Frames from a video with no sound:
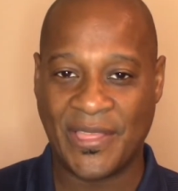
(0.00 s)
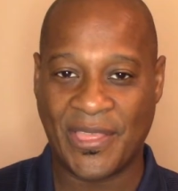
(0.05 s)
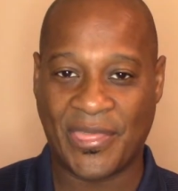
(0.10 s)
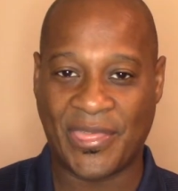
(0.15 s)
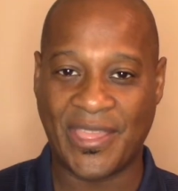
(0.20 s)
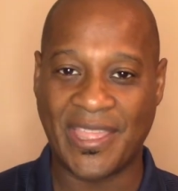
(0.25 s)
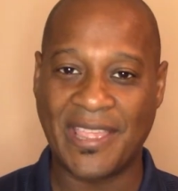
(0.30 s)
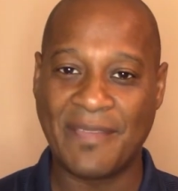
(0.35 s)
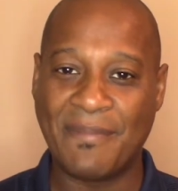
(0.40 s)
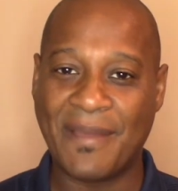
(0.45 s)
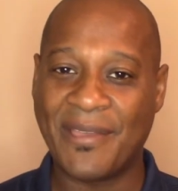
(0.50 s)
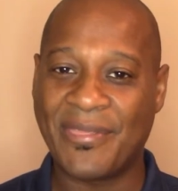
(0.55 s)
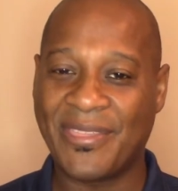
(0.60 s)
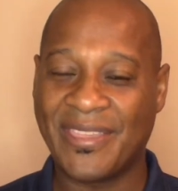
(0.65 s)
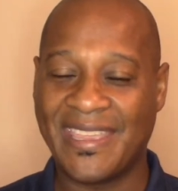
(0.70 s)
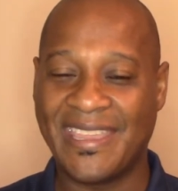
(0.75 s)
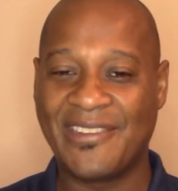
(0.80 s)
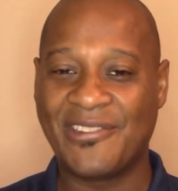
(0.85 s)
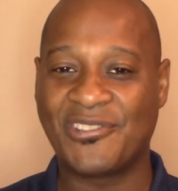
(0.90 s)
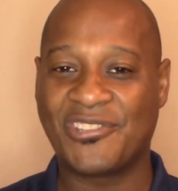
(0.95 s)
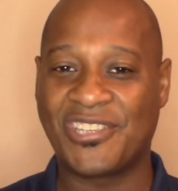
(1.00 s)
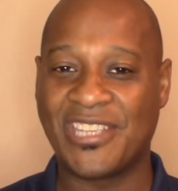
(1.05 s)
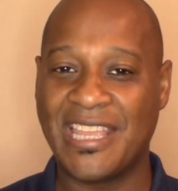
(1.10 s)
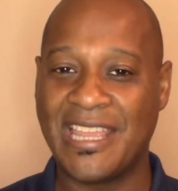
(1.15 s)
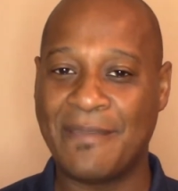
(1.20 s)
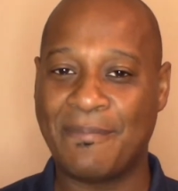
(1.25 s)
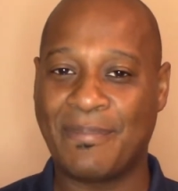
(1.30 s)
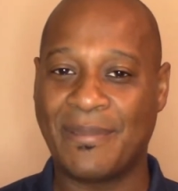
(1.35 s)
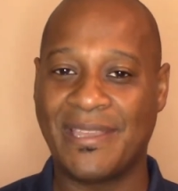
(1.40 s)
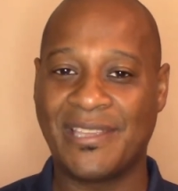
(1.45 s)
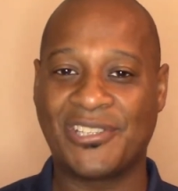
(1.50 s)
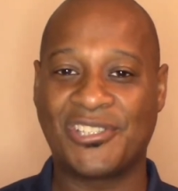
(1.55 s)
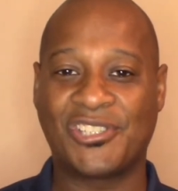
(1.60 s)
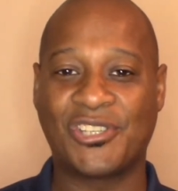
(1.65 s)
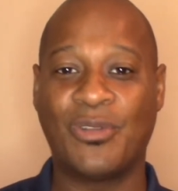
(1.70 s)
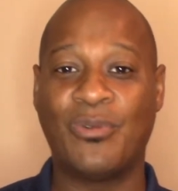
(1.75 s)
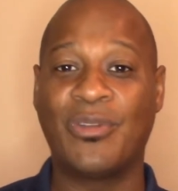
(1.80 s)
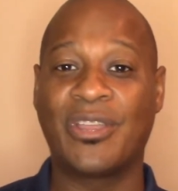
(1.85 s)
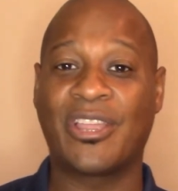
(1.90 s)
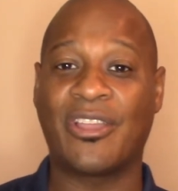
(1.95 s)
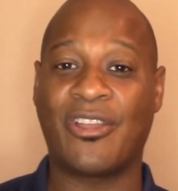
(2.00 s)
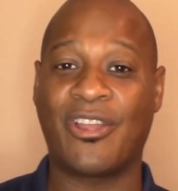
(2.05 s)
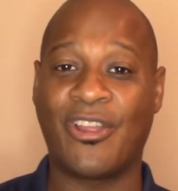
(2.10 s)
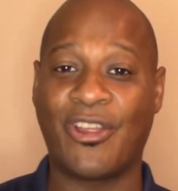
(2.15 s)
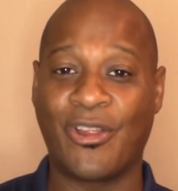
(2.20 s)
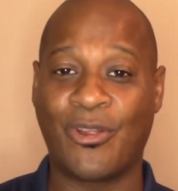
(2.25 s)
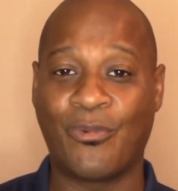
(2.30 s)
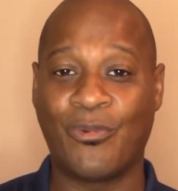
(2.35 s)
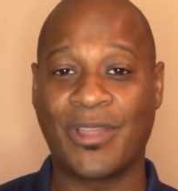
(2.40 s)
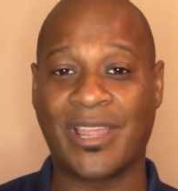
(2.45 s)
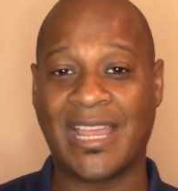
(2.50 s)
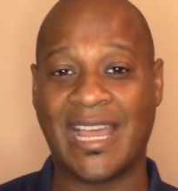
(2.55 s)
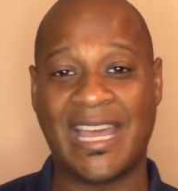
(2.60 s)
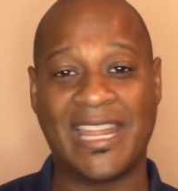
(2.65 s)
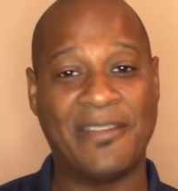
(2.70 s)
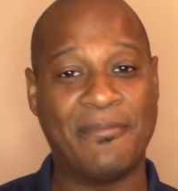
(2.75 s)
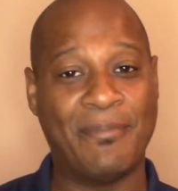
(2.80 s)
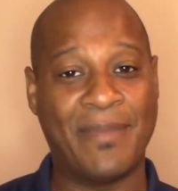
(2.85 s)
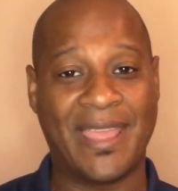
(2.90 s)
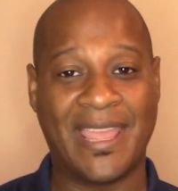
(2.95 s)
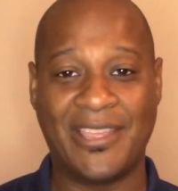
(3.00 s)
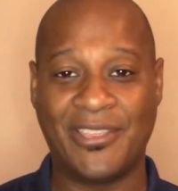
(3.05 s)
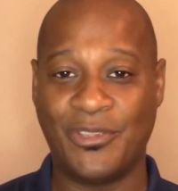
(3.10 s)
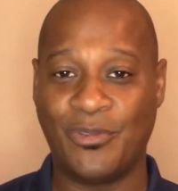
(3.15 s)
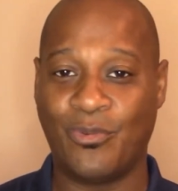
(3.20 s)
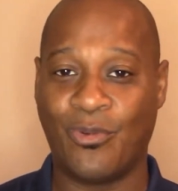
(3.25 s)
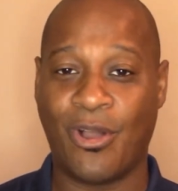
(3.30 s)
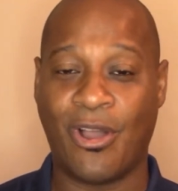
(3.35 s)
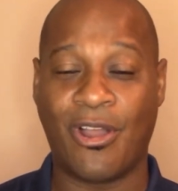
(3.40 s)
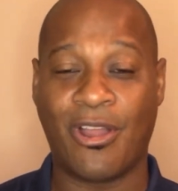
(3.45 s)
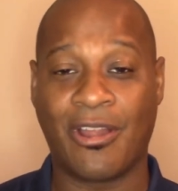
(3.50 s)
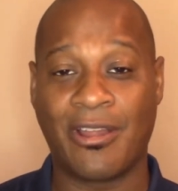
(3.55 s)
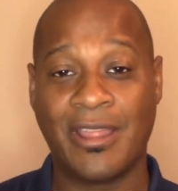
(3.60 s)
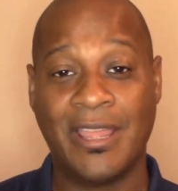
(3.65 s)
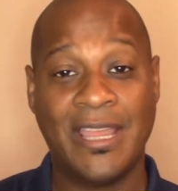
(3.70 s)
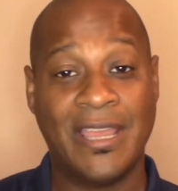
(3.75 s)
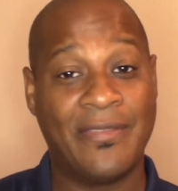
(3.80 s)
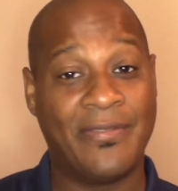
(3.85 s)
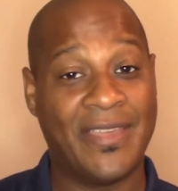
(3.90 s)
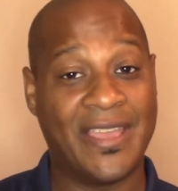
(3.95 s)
The thing about the inner champ is showing her what kind of man you are,